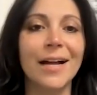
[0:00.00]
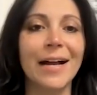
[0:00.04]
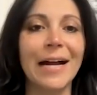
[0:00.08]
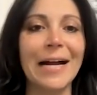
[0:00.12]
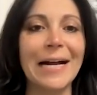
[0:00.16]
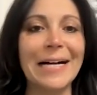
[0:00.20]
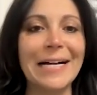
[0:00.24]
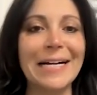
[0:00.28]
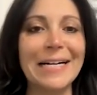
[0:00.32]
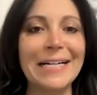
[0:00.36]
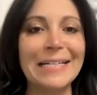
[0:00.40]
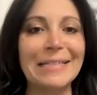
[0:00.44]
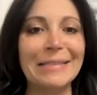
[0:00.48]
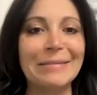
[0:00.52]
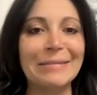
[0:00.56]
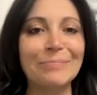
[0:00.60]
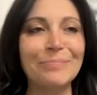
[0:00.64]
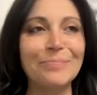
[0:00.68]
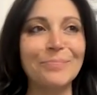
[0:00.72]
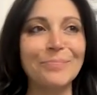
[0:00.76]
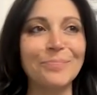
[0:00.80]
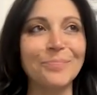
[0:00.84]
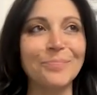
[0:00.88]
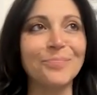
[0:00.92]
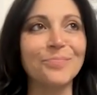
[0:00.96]

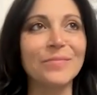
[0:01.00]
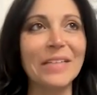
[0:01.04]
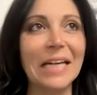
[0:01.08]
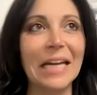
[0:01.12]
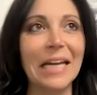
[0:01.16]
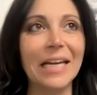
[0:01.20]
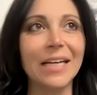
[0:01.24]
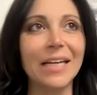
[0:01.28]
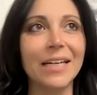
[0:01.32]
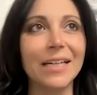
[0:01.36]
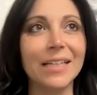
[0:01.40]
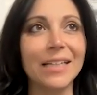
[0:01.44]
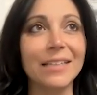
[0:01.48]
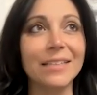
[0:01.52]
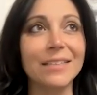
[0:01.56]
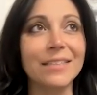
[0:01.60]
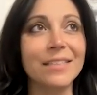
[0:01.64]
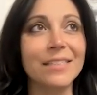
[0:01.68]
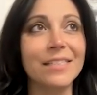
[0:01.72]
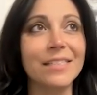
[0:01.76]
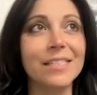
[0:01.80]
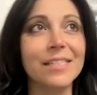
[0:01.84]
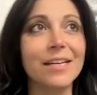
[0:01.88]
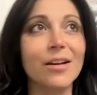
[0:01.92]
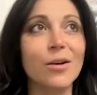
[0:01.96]

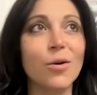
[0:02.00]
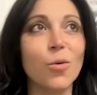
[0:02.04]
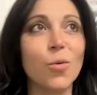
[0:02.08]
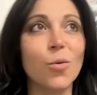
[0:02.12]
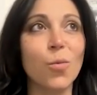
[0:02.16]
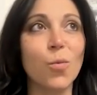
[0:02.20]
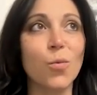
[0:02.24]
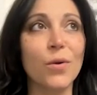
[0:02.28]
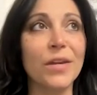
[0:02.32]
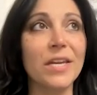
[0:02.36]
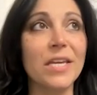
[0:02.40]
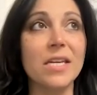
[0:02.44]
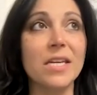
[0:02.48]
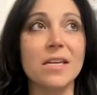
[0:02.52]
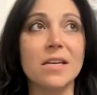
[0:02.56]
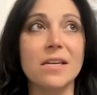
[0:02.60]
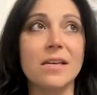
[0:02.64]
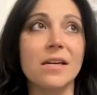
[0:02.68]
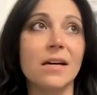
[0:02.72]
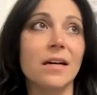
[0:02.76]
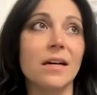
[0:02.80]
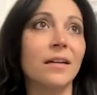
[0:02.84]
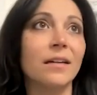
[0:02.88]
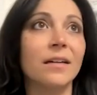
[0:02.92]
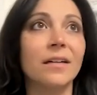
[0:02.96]
And
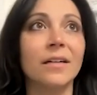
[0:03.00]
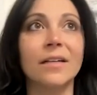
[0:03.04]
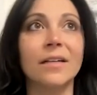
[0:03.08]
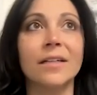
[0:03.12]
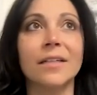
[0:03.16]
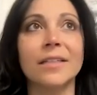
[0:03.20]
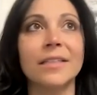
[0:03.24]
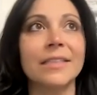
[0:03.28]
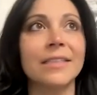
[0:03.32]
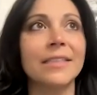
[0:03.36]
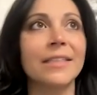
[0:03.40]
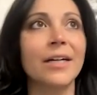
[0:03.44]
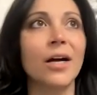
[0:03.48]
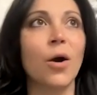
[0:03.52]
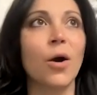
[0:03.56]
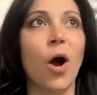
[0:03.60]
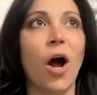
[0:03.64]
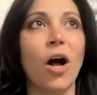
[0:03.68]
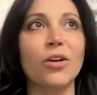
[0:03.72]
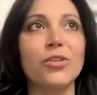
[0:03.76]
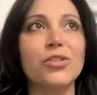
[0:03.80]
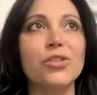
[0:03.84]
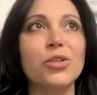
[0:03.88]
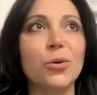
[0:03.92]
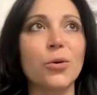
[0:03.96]
we
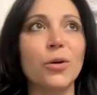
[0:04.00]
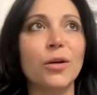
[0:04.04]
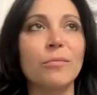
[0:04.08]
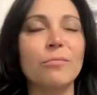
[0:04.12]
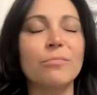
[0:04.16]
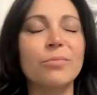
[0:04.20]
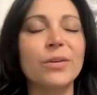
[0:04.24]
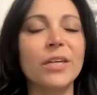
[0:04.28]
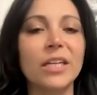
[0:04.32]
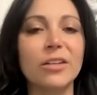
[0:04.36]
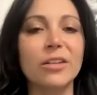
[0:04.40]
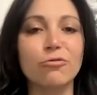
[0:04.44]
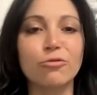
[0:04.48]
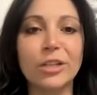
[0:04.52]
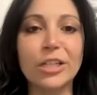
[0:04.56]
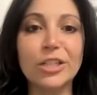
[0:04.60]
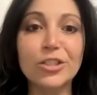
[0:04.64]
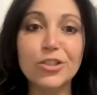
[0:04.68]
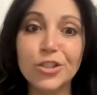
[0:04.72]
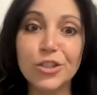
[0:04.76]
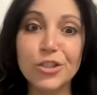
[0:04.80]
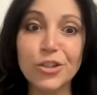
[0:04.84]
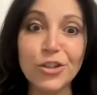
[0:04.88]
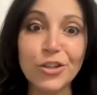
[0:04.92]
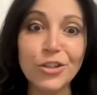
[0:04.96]
also compete
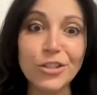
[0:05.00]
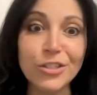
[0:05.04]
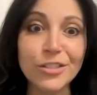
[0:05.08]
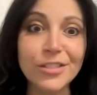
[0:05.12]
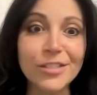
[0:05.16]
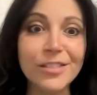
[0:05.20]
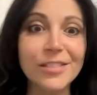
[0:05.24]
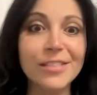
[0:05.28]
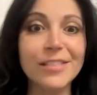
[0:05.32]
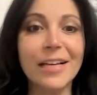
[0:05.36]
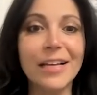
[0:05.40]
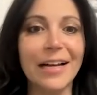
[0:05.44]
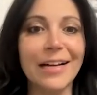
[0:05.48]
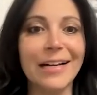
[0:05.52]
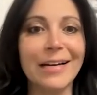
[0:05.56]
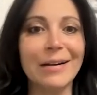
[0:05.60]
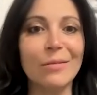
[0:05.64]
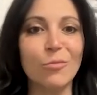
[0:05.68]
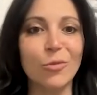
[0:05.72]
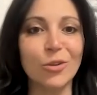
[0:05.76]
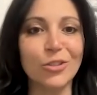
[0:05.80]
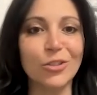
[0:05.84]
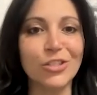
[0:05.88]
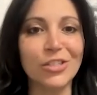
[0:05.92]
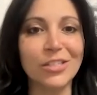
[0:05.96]
regionals,
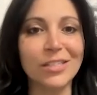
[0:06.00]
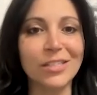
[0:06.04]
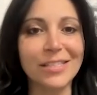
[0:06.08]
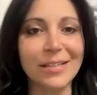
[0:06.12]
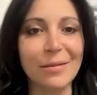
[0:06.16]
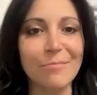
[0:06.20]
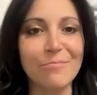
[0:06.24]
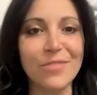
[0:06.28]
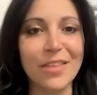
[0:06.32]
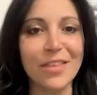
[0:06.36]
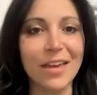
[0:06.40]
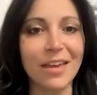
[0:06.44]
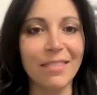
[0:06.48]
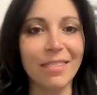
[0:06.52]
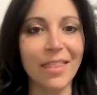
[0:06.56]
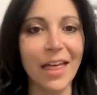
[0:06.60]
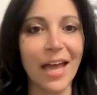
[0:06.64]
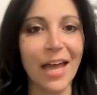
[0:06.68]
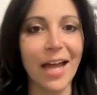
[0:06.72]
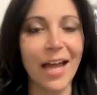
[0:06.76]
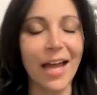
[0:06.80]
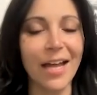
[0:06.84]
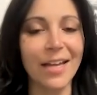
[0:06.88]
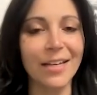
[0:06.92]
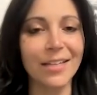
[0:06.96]
which is something
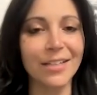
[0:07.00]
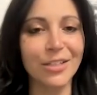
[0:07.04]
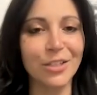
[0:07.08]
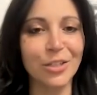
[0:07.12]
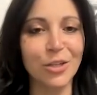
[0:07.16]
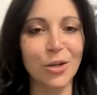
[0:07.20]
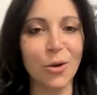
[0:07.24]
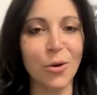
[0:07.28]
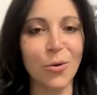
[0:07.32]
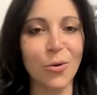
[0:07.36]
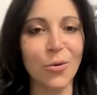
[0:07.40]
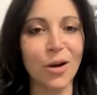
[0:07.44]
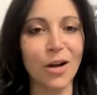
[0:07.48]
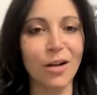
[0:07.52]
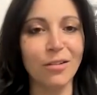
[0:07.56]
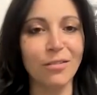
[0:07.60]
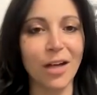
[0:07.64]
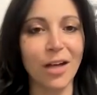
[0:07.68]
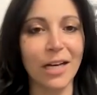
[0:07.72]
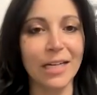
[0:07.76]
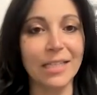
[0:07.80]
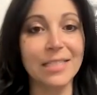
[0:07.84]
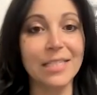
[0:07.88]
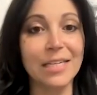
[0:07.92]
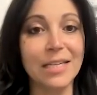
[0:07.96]
that, a
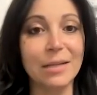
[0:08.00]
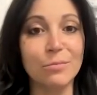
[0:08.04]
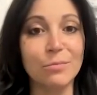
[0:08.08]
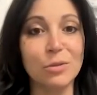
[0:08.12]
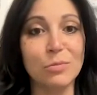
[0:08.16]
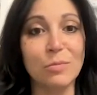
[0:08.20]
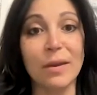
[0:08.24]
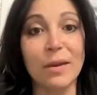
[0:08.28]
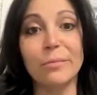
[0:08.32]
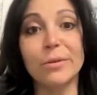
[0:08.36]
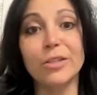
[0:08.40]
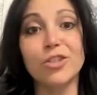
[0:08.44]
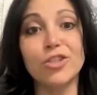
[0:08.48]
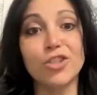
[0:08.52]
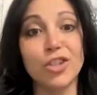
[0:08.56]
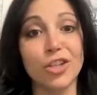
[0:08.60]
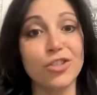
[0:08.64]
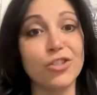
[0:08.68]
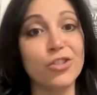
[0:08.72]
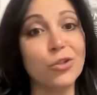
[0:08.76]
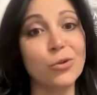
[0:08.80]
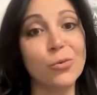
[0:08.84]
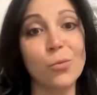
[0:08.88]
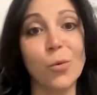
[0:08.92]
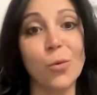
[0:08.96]
lot of teams maybe
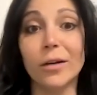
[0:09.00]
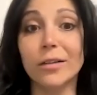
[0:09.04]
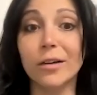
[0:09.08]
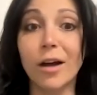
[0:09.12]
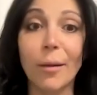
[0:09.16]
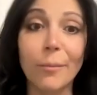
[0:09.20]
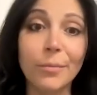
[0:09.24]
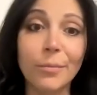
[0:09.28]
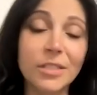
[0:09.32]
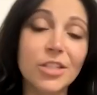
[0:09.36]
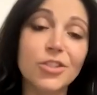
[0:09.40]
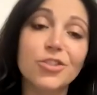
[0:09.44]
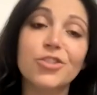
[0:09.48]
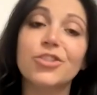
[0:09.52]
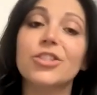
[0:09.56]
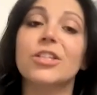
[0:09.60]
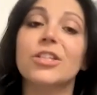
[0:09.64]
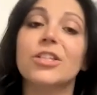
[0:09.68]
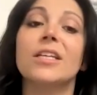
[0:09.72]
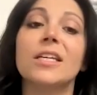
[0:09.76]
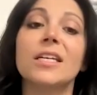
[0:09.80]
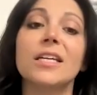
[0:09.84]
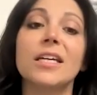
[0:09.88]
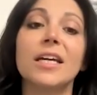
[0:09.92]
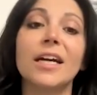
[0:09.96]
just do one competition
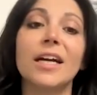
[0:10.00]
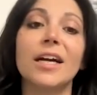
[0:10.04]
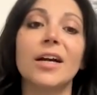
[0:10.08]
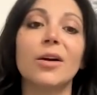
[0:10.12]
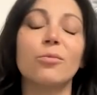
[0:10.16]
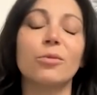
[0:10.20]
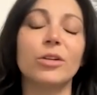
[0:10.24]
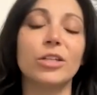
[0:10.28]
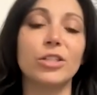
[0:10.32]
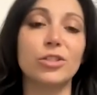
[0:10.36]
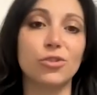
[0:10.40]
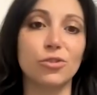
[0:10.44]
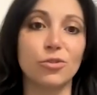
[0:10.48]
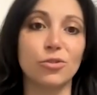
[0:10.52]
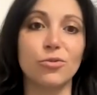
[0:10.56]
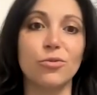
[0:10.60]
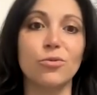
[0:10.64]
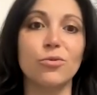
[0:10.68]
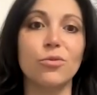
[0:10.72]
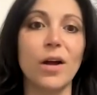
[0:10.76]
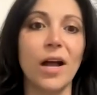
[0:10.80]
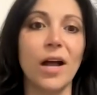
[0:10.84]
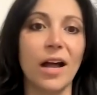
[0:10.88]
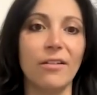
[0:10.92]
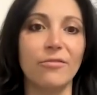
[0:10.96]
in a year. We
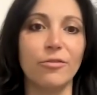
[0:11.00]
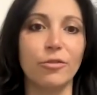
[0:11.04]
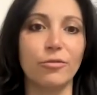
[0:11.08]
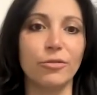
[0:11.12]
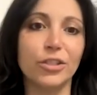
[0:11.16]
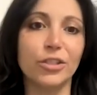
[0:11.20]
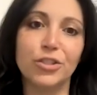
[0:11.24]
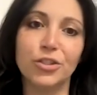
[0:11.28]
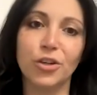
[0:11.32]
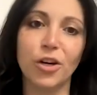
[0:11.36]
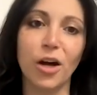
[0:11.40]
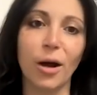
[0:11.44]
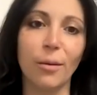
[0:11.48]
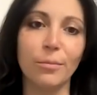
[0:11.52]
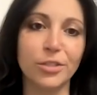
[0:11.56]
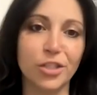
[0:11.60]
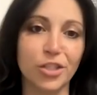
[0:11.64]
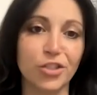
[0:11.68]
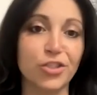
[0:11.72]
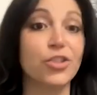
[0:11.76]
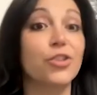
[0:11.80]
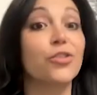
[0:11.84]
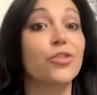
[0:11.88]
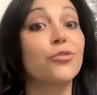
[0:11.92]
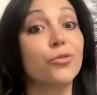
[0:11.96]
do have a regional
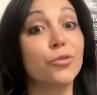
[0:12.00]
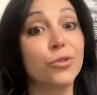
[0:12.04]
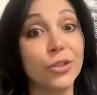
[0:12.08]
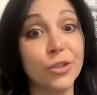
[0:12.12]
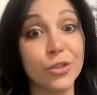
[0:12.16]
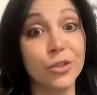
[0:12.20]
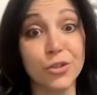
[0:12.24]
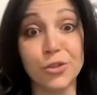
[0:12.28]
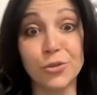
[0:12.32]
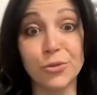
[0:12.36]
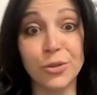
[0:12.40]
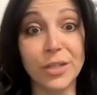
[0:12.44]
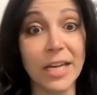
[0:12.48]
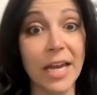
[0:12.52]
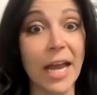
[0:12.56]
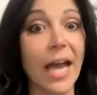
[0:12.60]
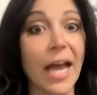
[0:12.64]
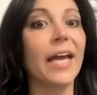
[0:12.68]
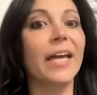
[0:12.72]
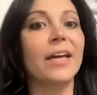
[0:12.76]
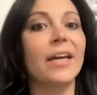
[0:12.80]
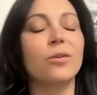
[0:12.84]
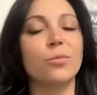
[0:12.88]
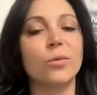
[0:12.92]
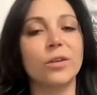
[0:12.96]
competition through the
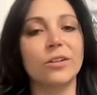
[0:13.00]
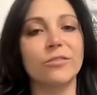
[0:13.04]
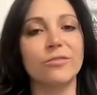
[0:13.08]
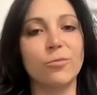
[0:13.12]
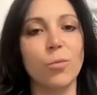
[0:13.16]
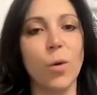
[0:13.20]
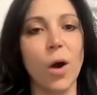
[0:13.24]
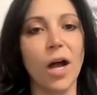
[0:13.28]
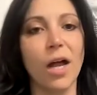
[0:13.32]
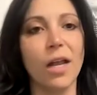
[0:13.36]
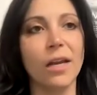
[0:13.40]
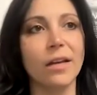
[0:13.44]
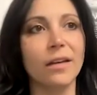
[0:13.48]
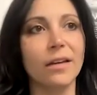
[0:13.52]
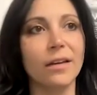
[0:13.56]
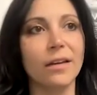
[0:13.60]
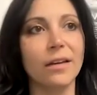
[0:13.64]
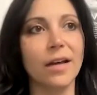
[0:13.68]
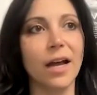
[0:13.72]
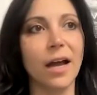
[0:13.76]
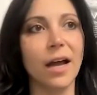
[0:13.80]
UDA, and we've won